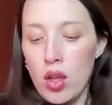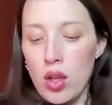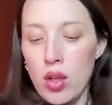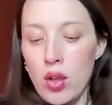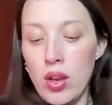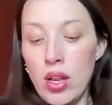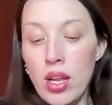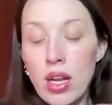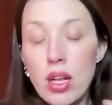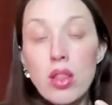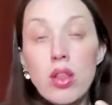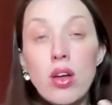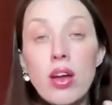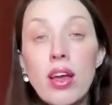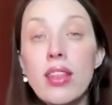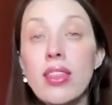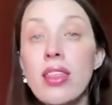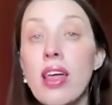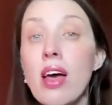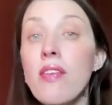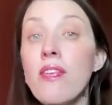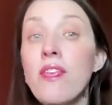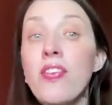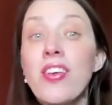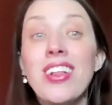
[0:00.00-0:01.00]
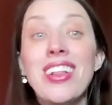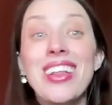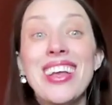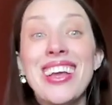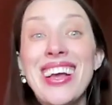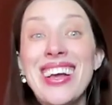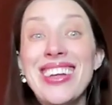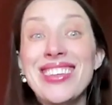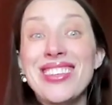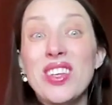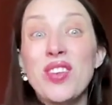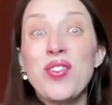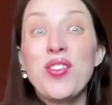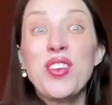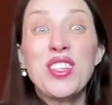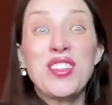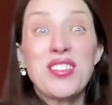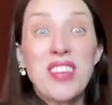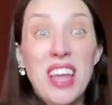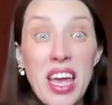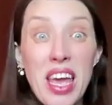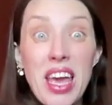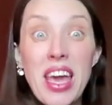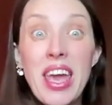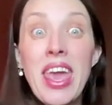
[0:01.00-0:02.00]
You need to look at that feeling as if it's
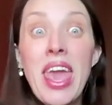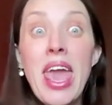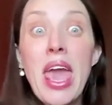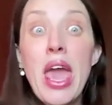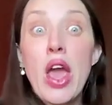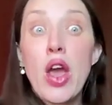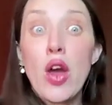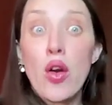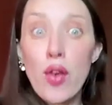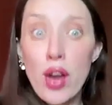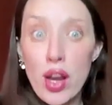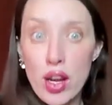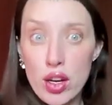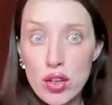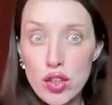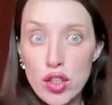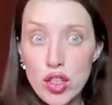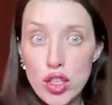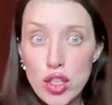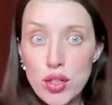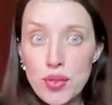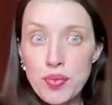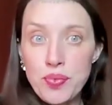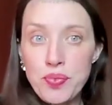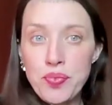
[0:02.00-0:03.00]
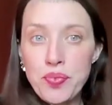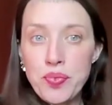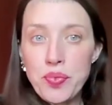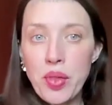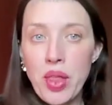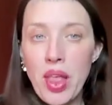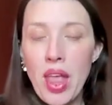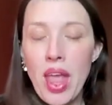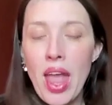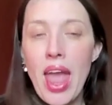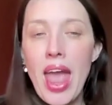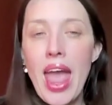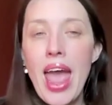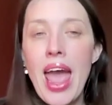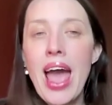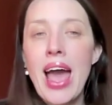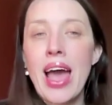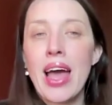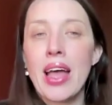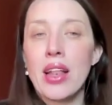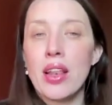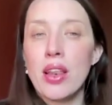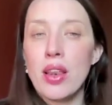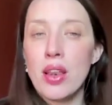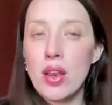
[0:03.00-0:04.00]
like a character.
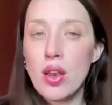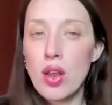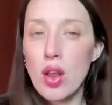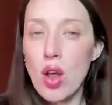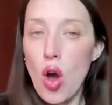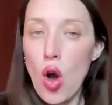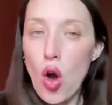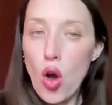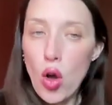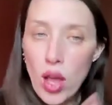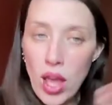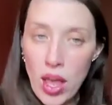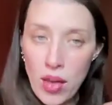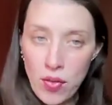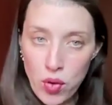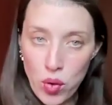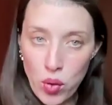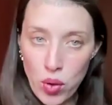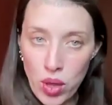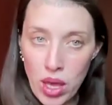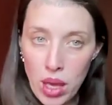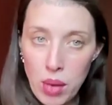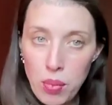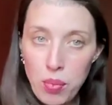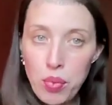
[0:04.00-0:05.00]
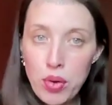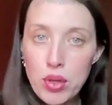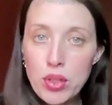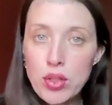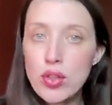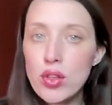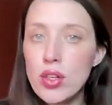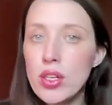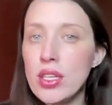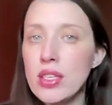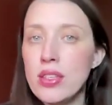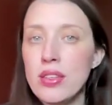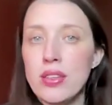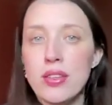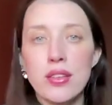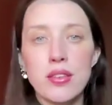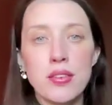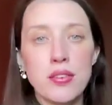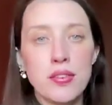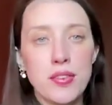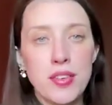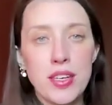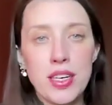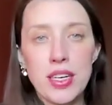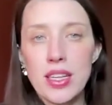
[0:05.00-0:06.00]
And if you keep returning to the
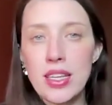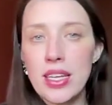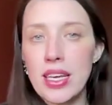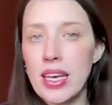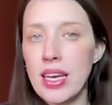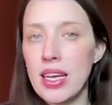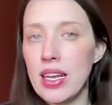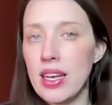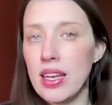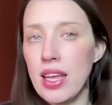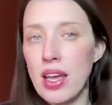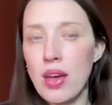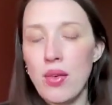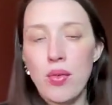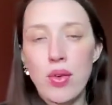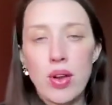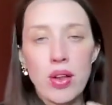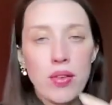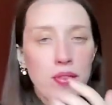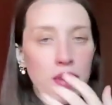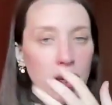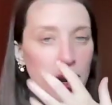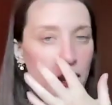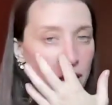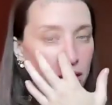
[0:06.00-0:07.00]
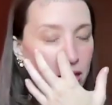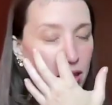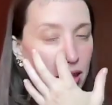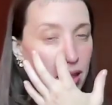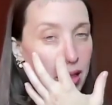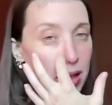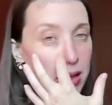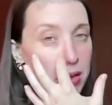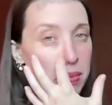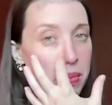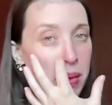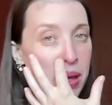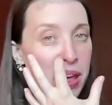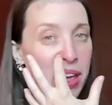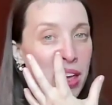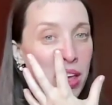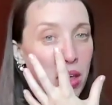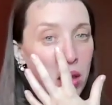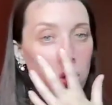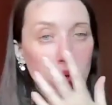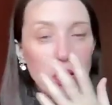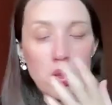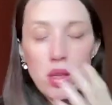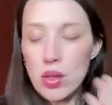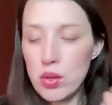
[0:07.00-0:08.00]
feeling and get rid of anything that's making
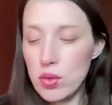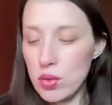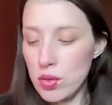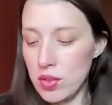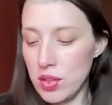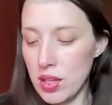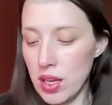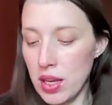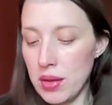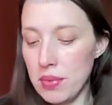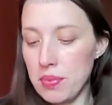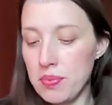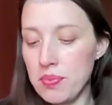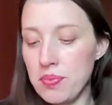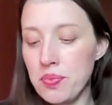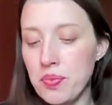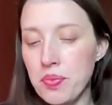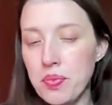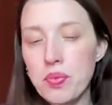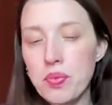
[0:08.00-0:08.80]
you lose it,